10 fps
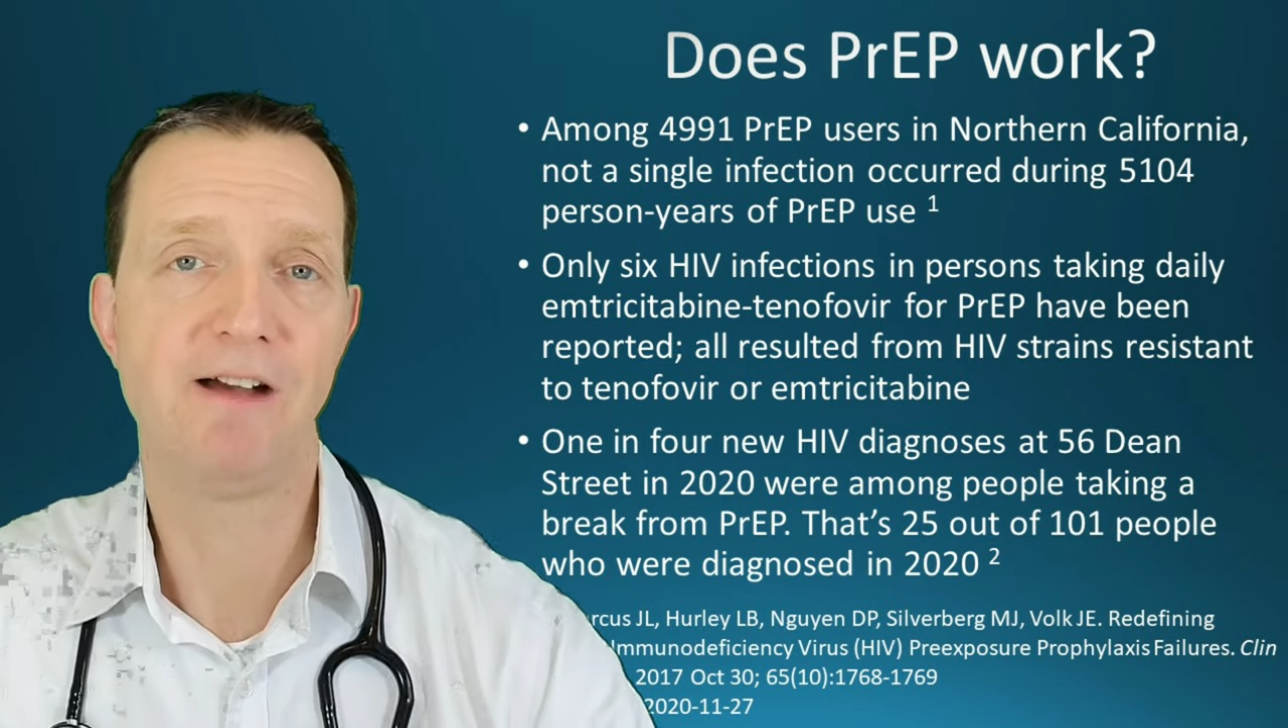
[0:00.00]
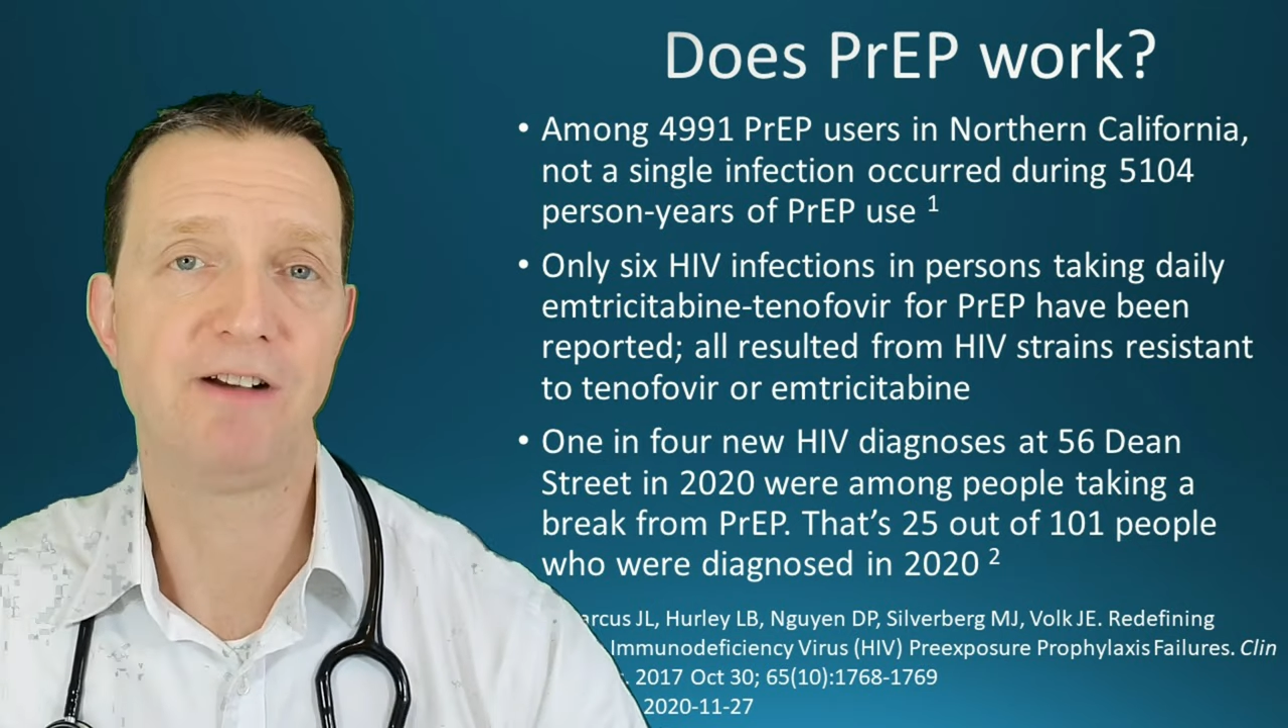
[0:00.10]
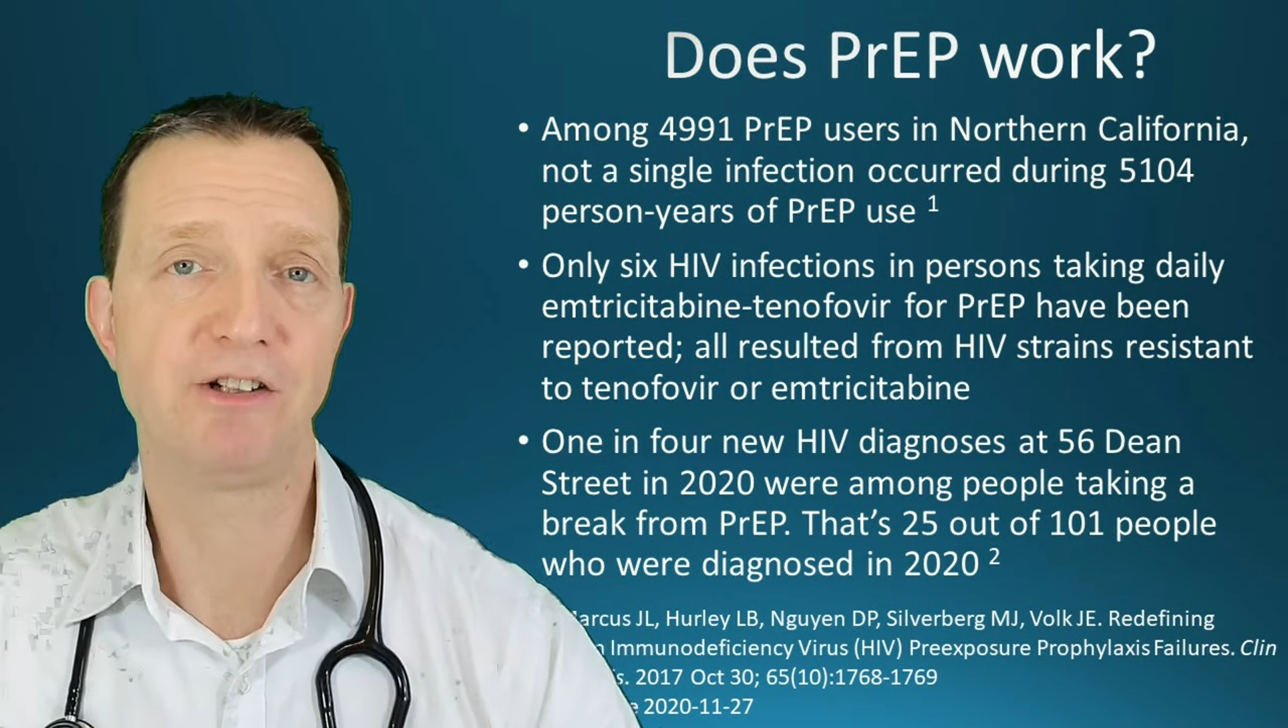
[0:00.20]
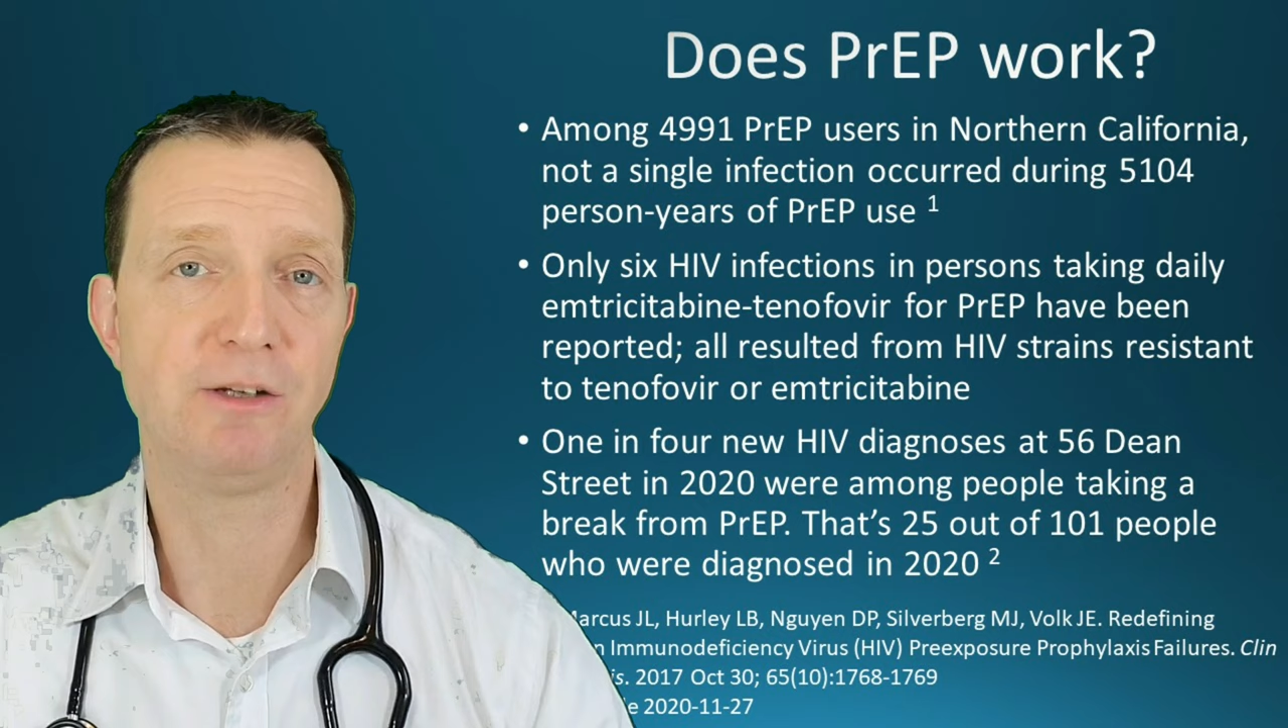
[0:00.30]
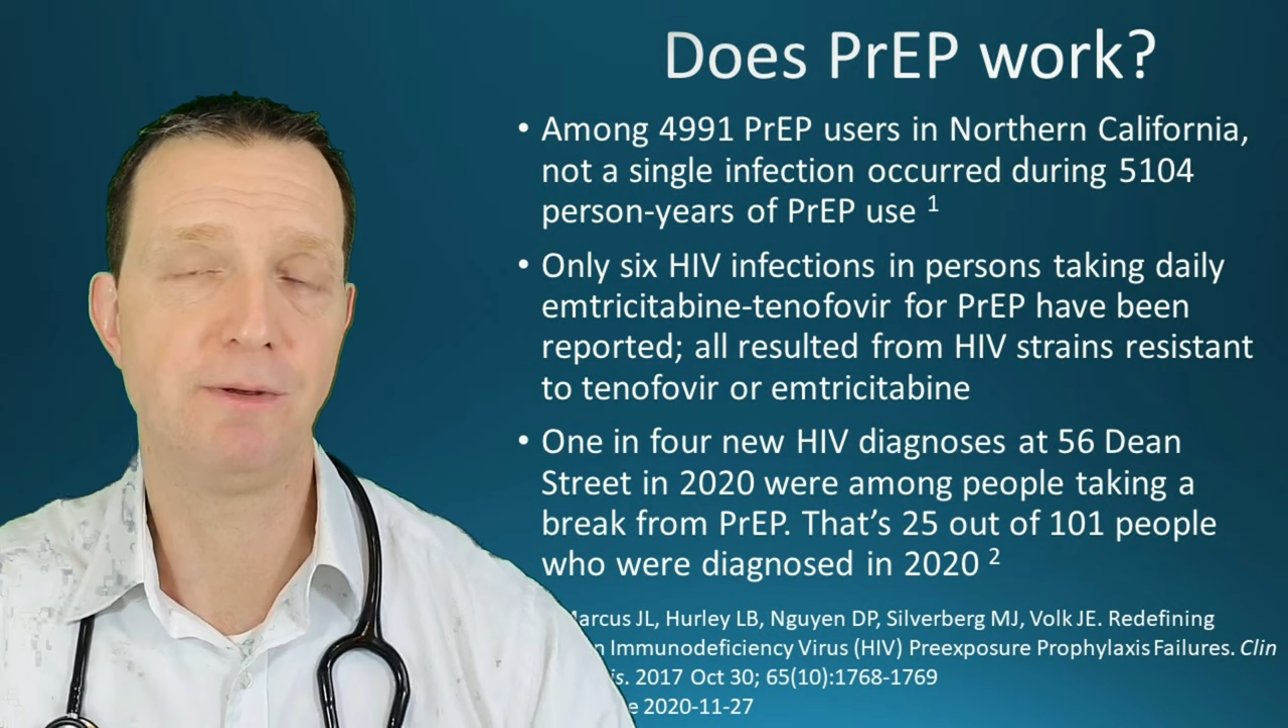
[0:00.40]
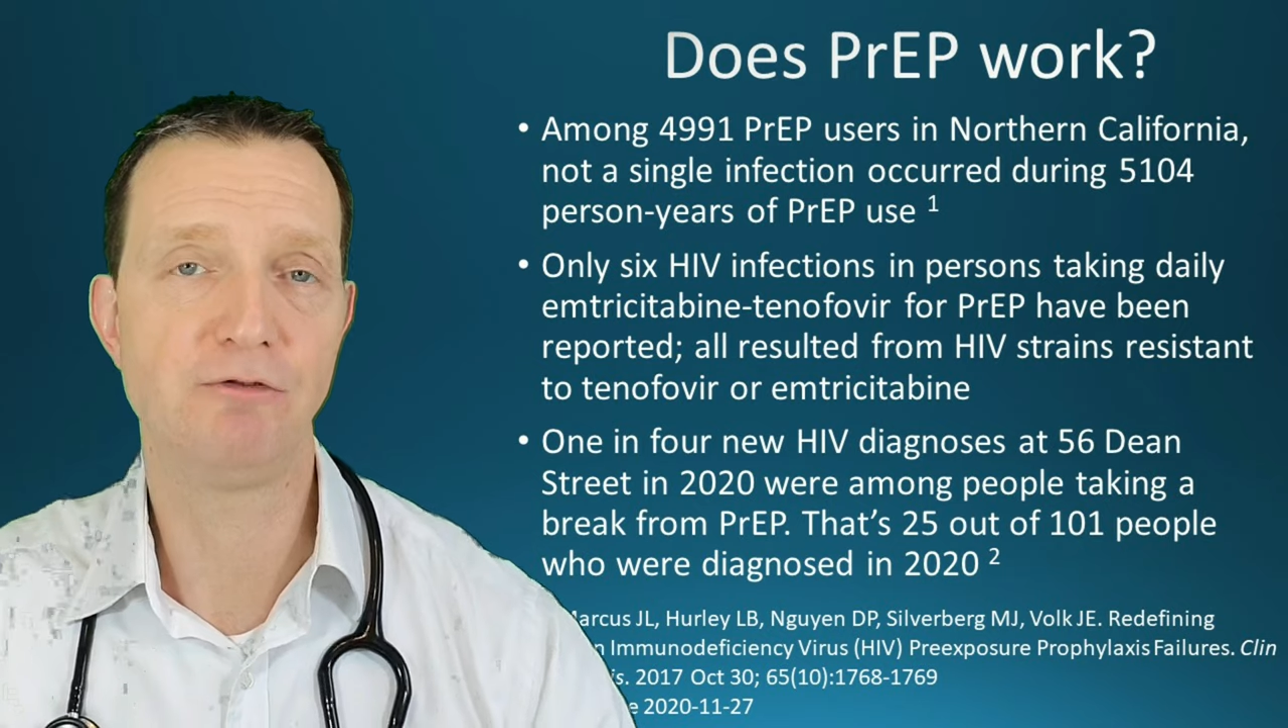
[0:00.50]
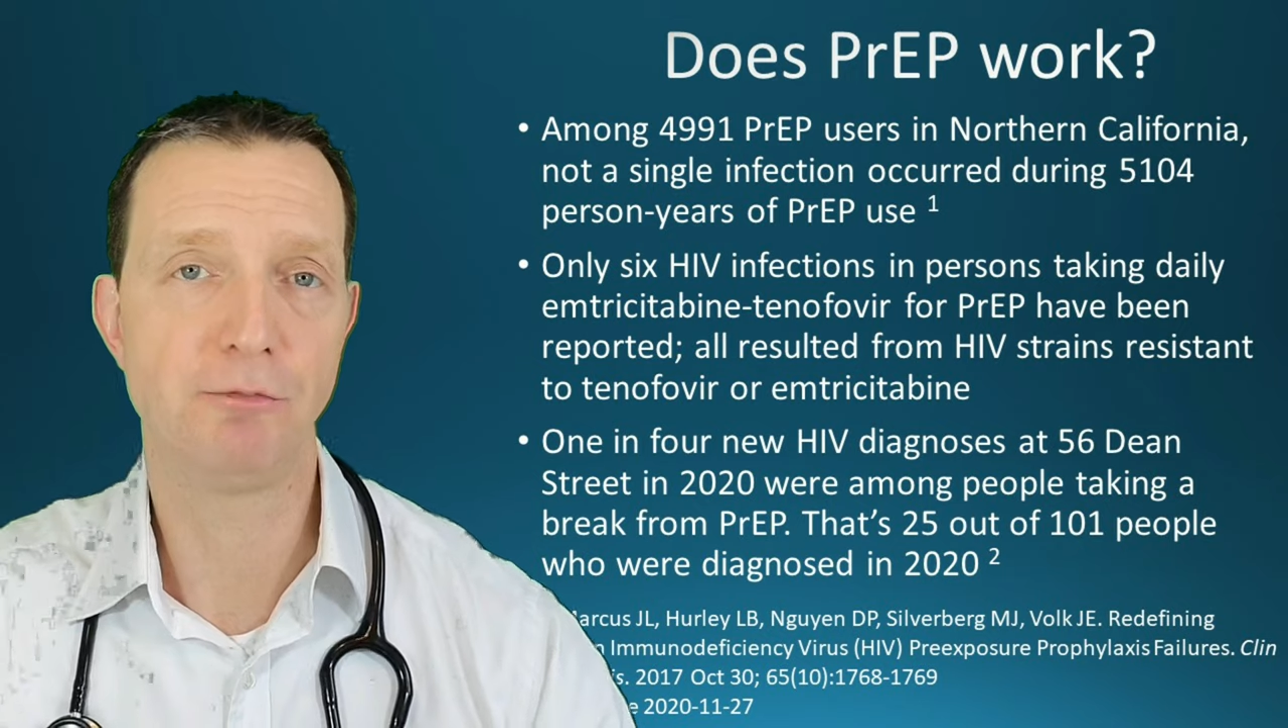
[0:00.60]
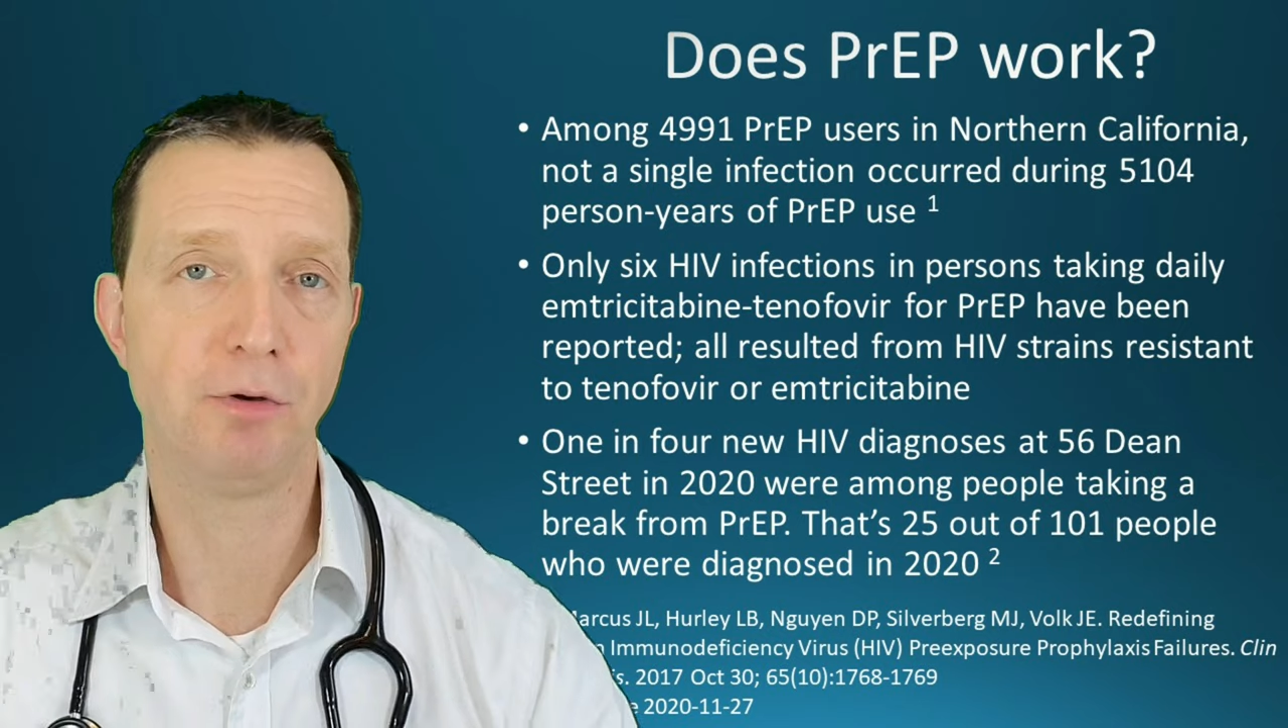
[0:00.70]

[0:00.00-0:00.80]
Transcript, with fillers: have actually been